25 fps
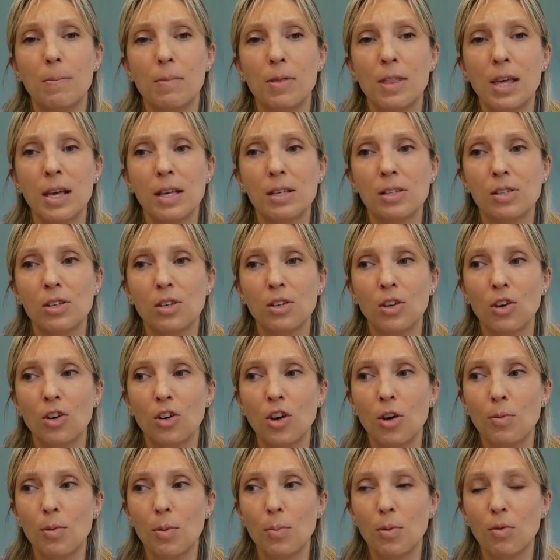things that can
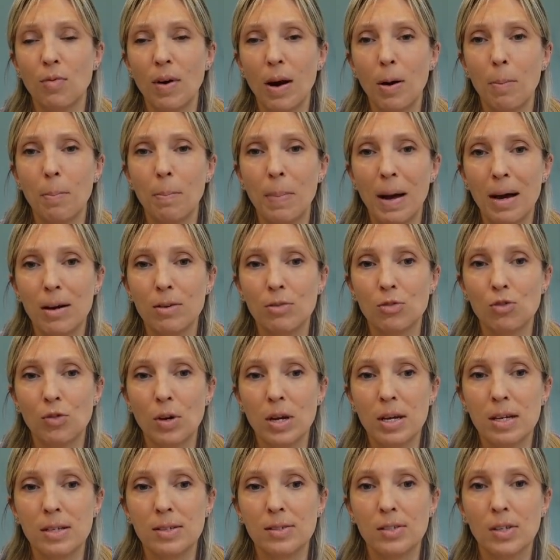come up around
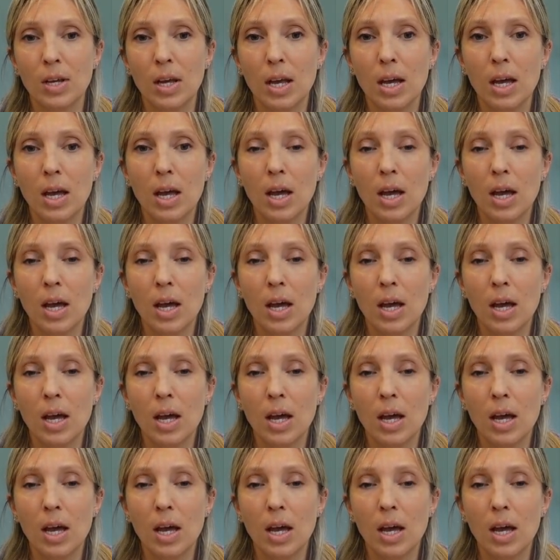boundaries.